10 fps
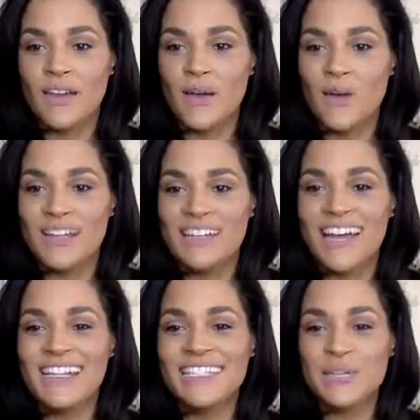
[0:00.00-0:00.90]
Oh,
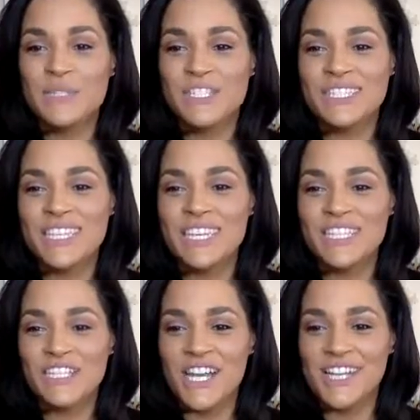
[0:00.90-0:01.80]
I see what you said,
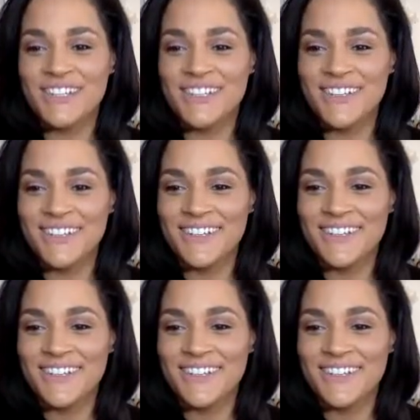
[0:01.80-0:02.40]
LaShonda.